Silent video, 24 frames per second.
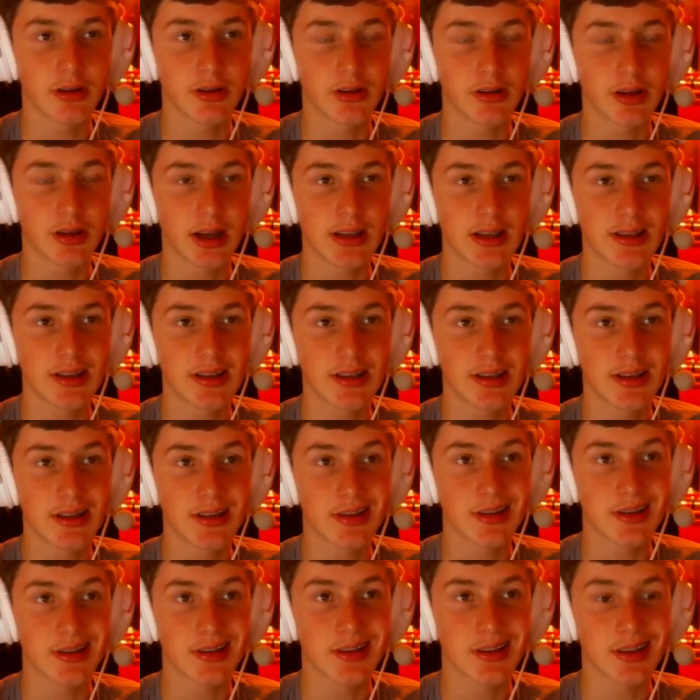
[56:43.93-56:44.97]
Kha'Zix is
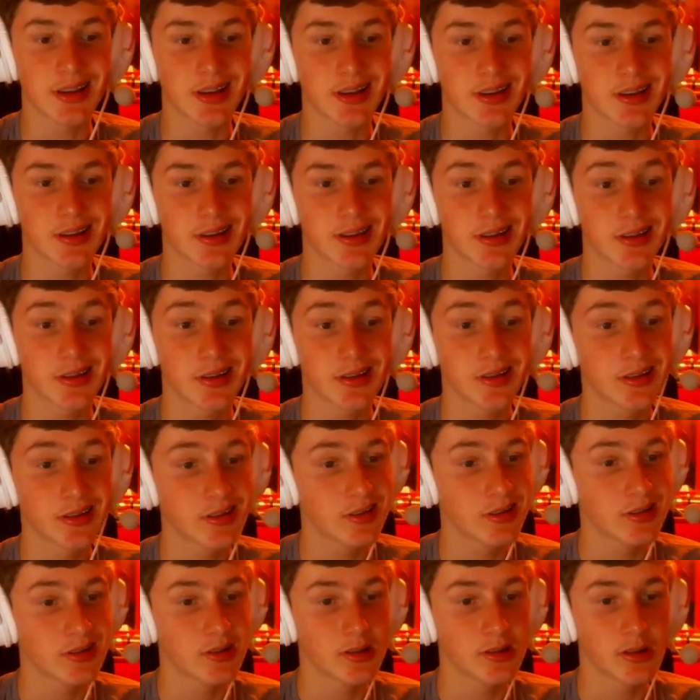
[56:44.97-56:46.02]
like.
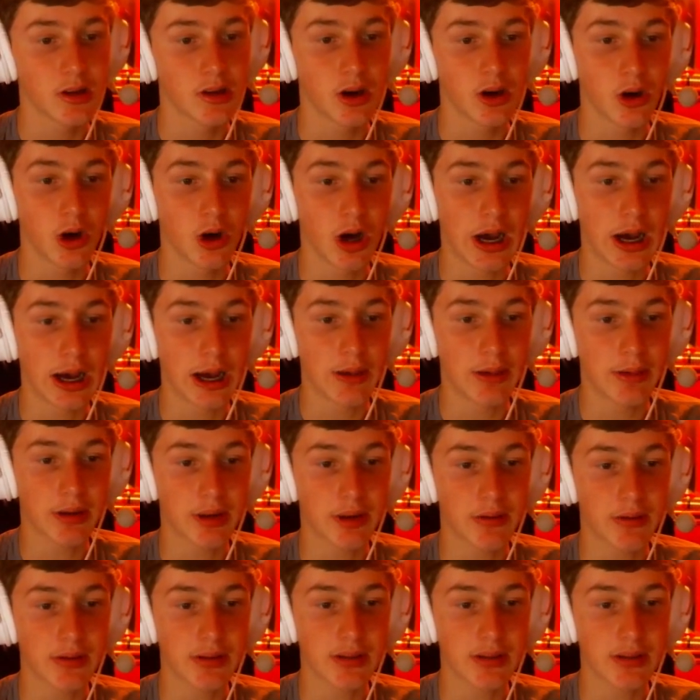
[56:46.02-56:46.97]
I would love to